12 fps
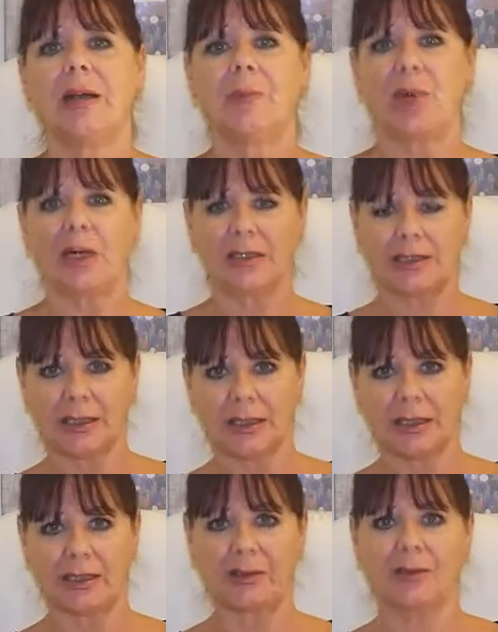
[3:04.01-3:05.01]
but
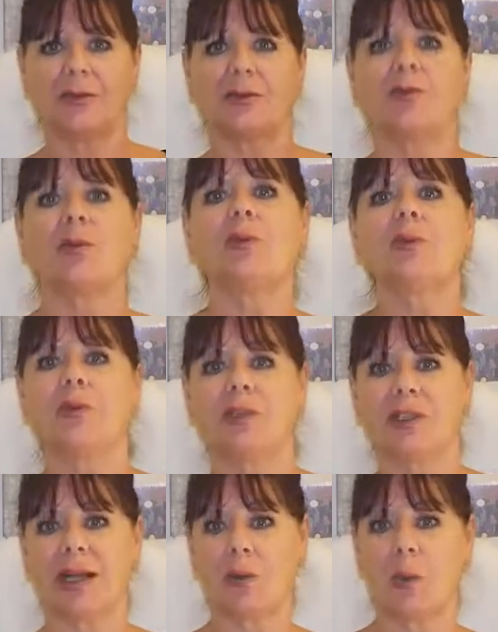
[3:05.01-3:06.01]
the rule for
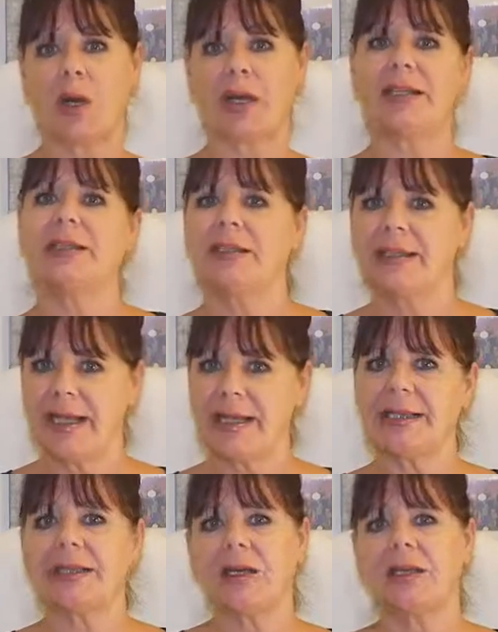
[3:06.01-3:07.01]
step 1 is take
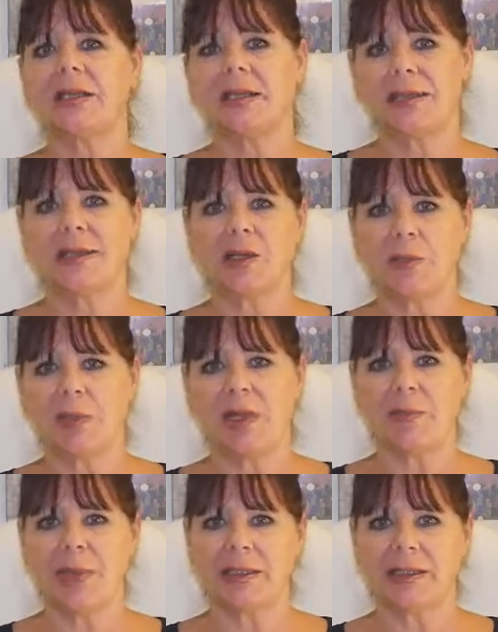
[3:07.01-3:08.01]
his silence as a
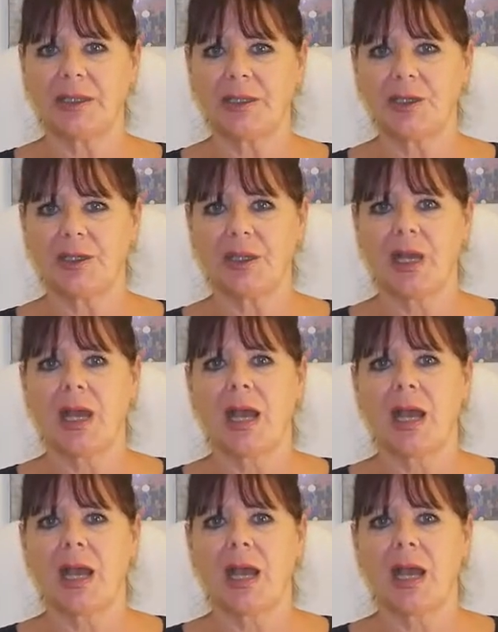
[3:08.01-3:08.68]
complete message